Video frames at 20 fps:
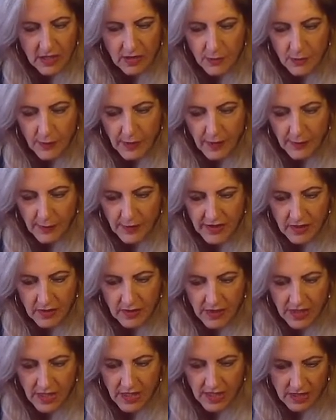You may be
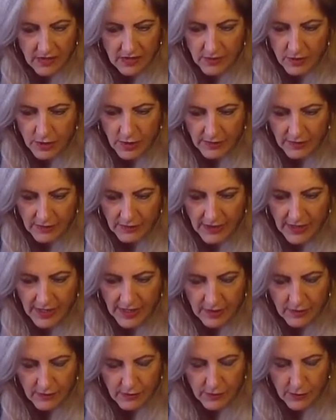looking at
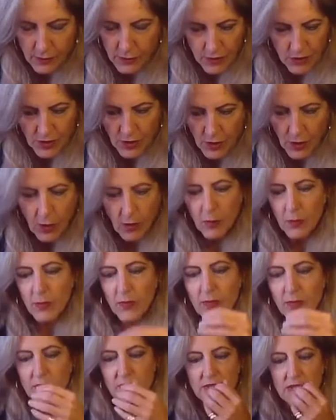travelling full stop,
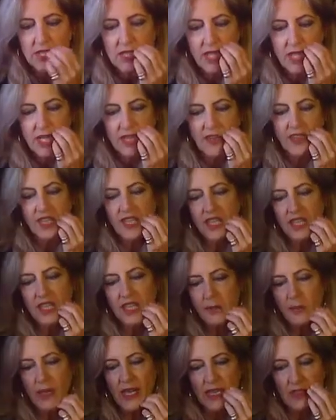
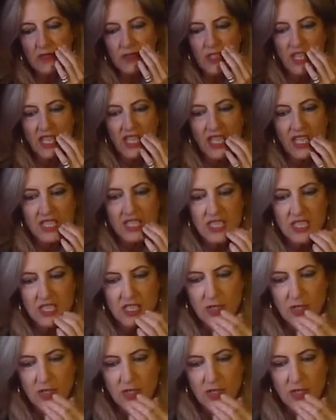thinking about it.